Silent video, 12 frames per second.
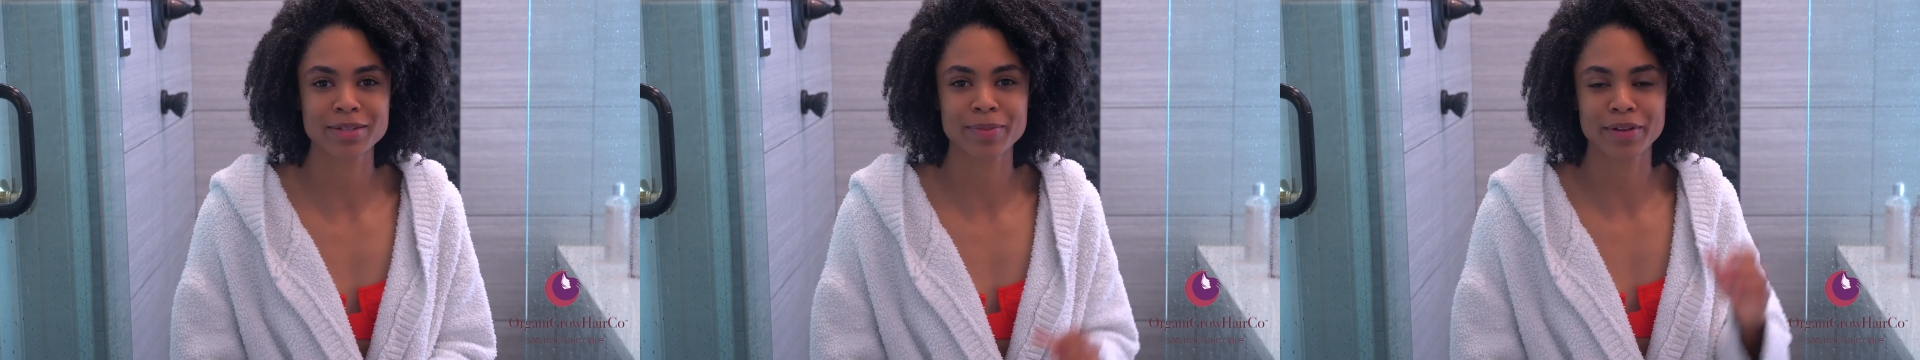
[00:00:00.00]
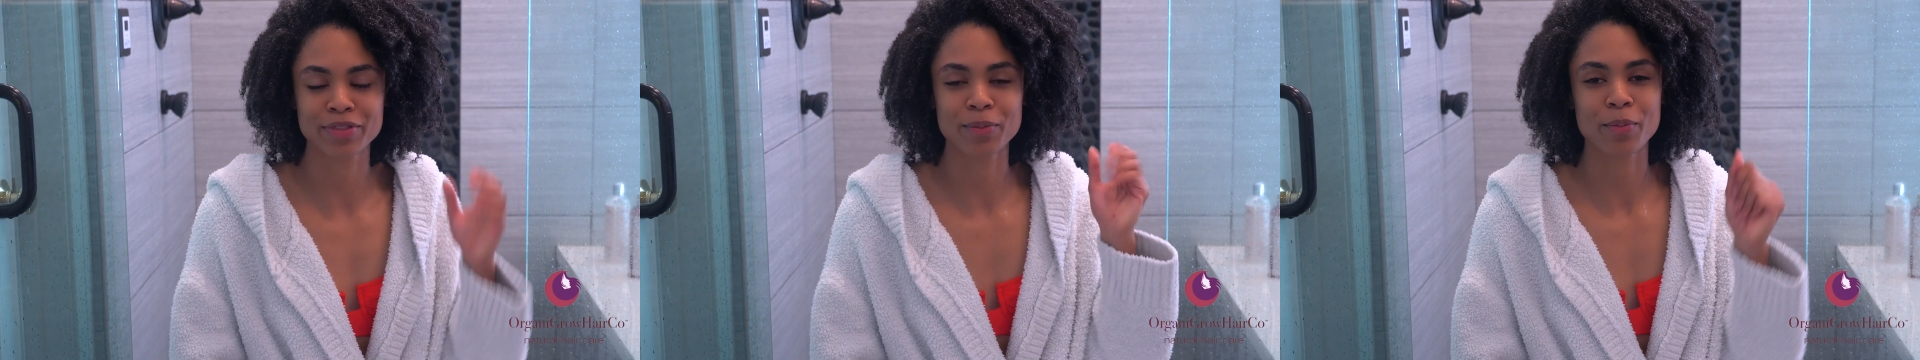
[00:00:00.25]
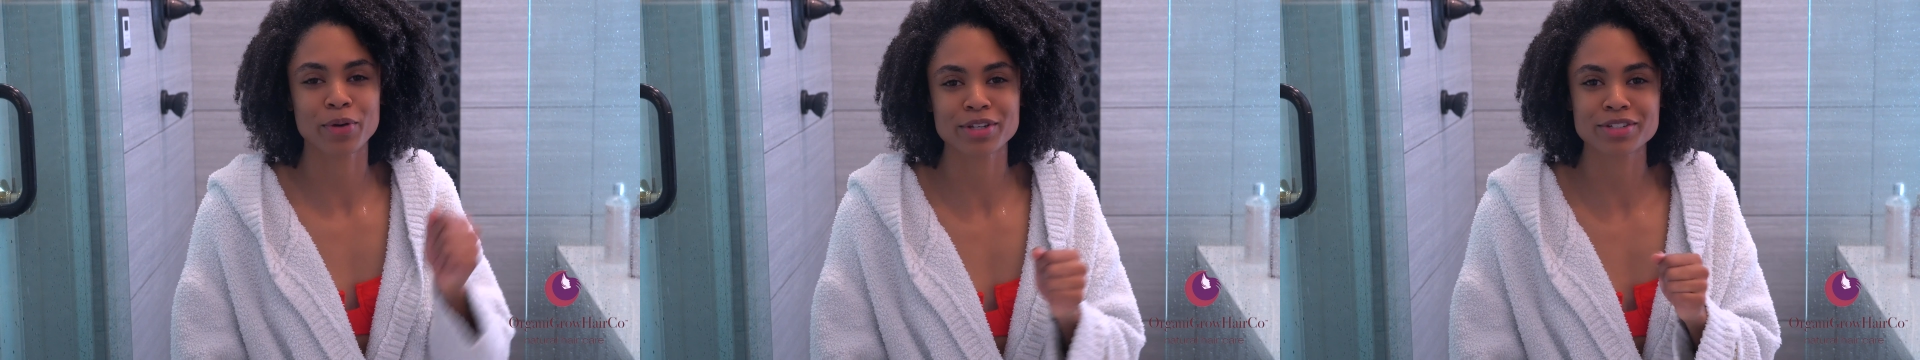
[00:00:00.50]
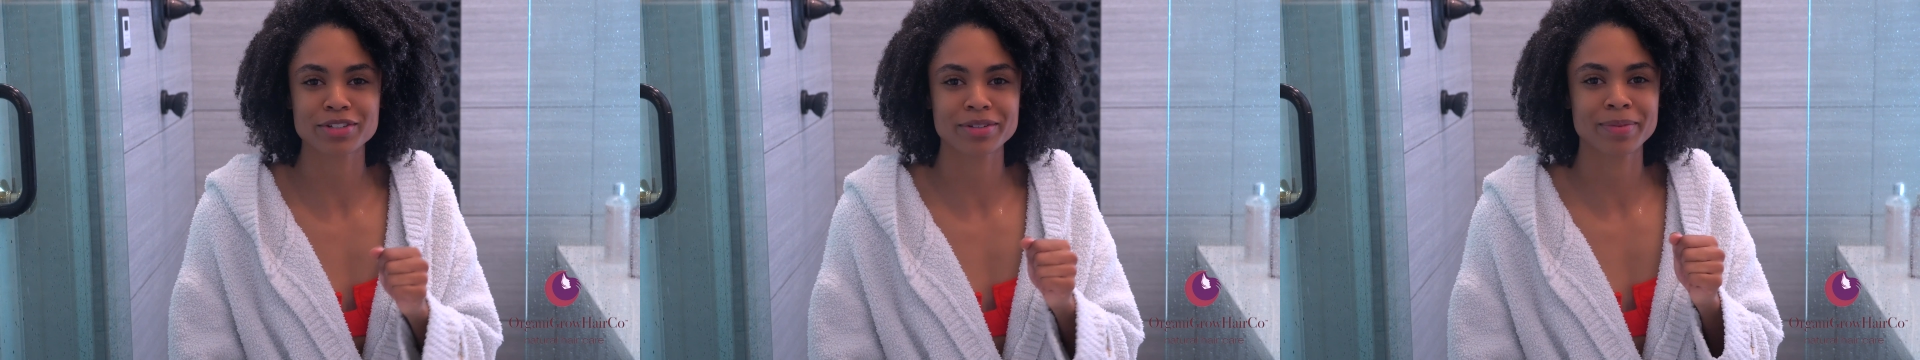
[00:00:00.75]
about the
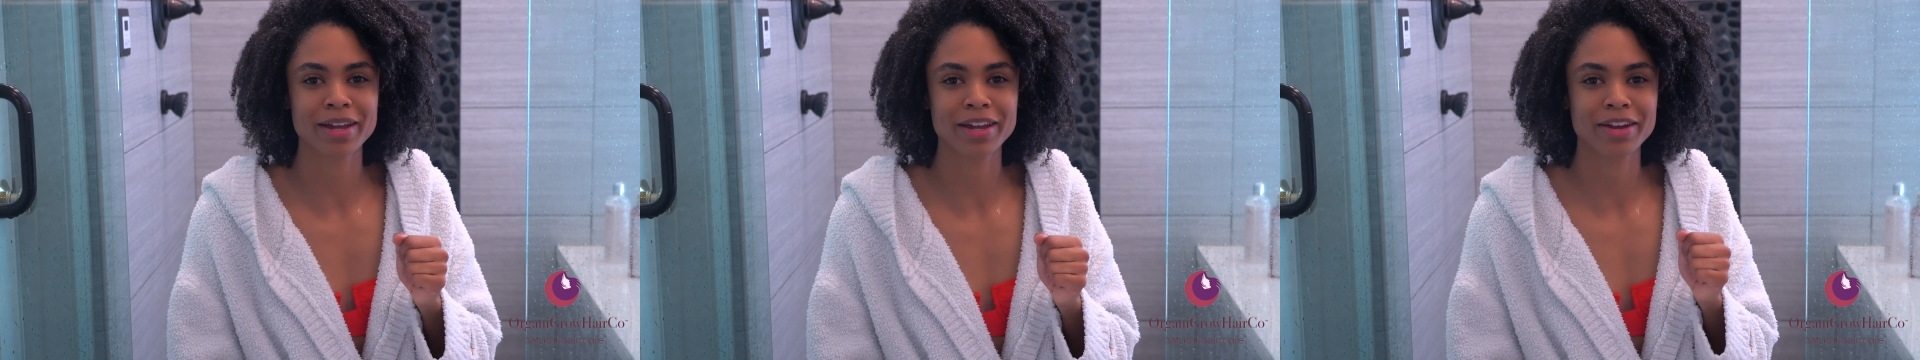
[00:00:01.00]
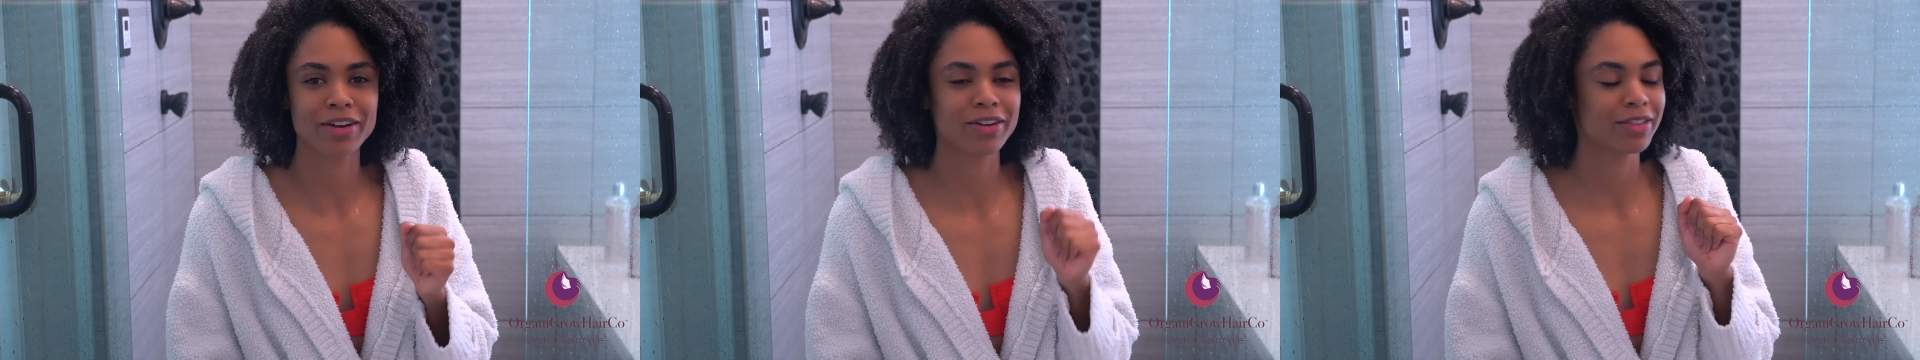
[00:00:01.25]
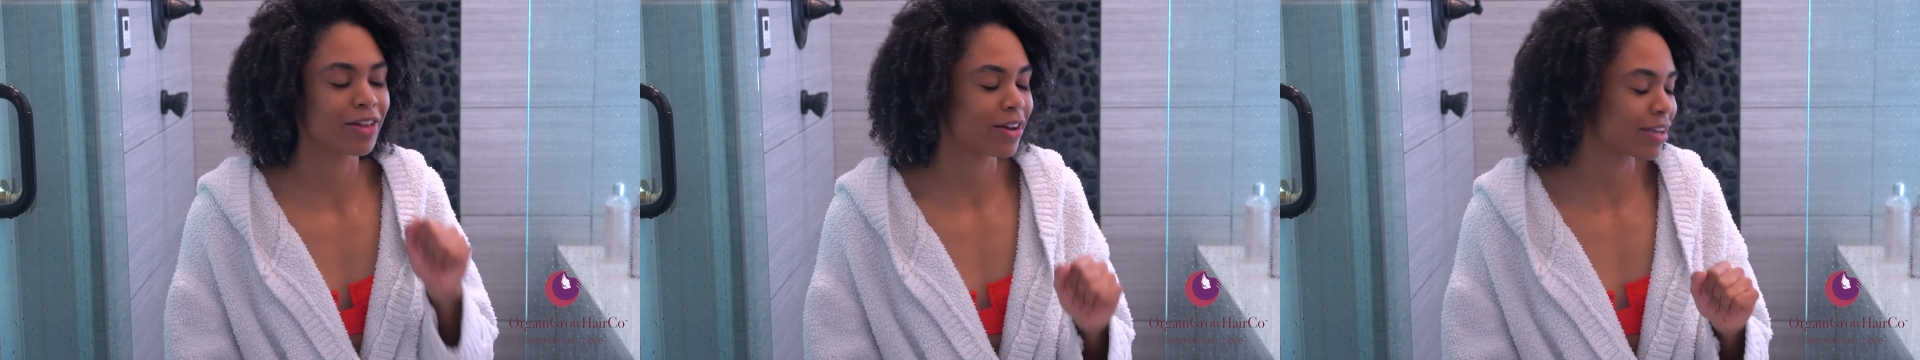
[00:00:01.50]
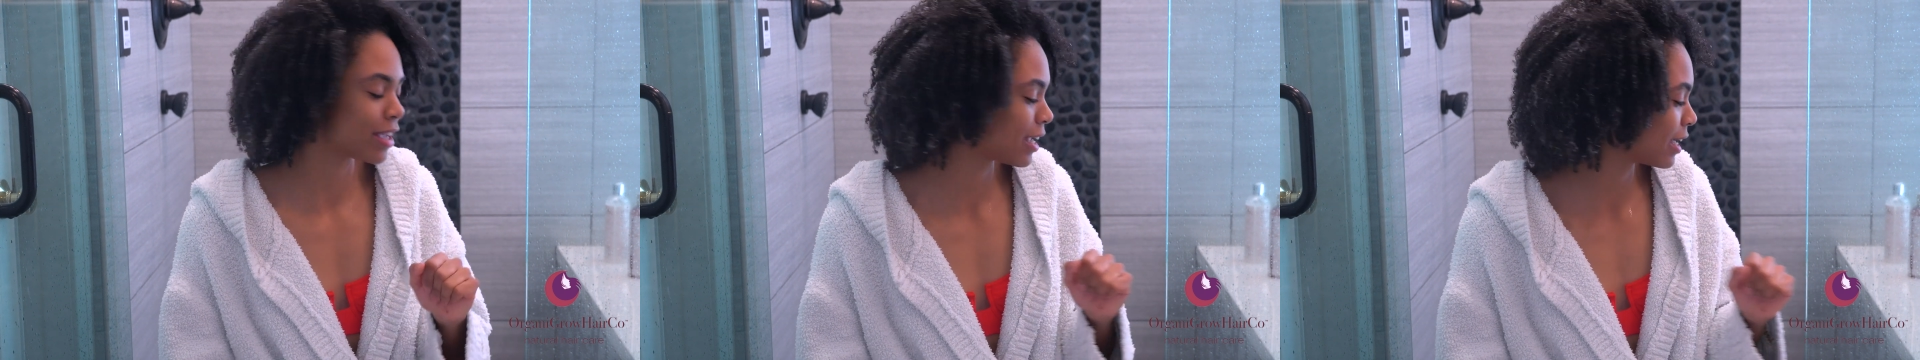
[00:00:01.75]
moisture in my hair
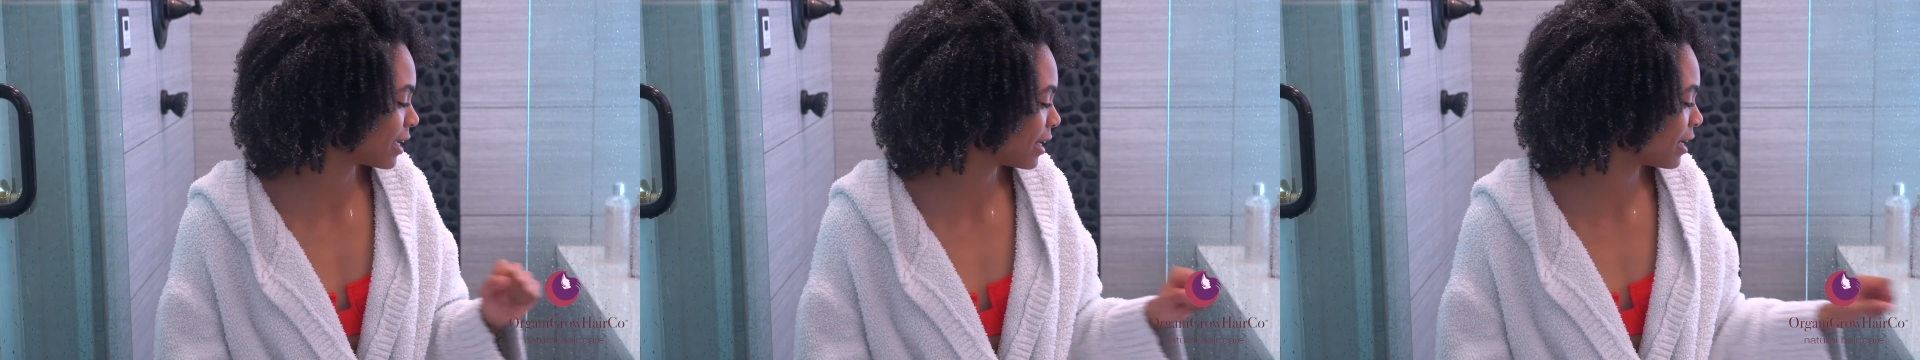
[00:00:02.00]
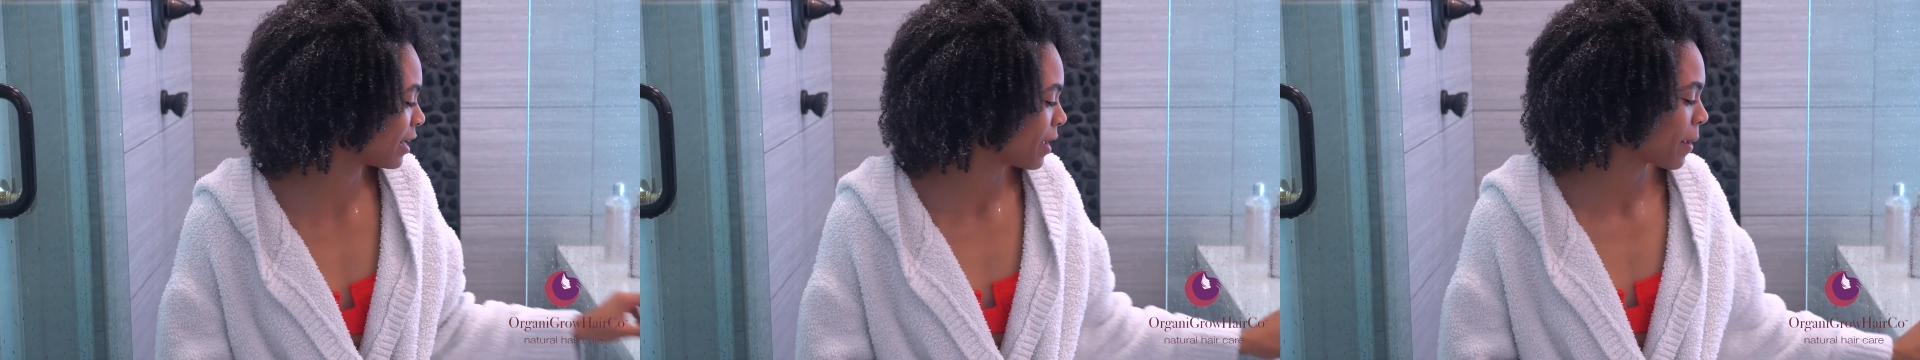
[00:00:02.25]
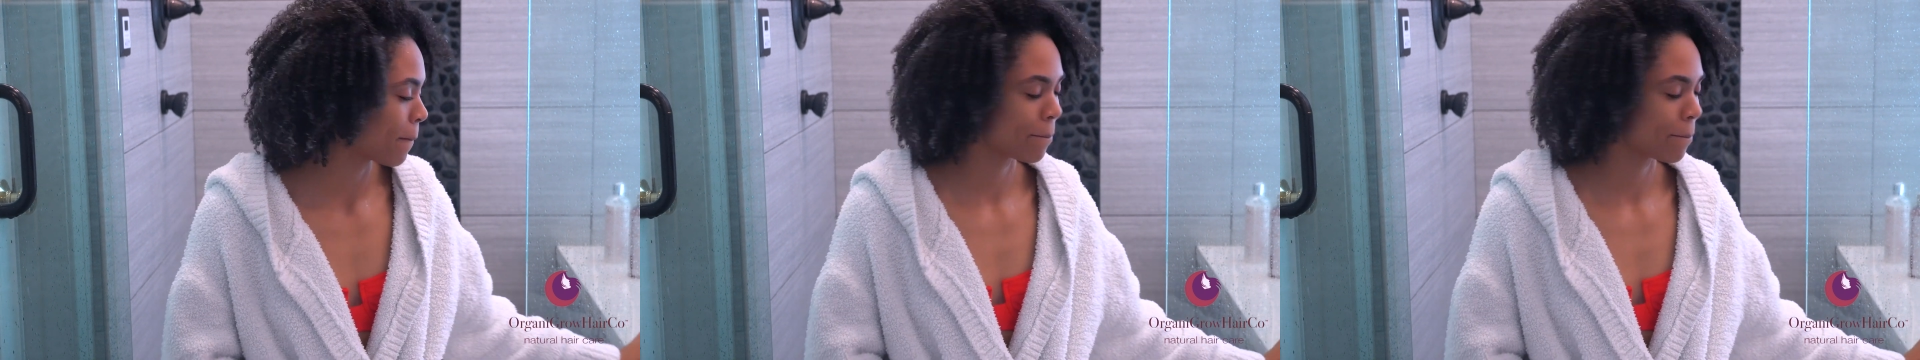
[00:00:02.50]
locking in,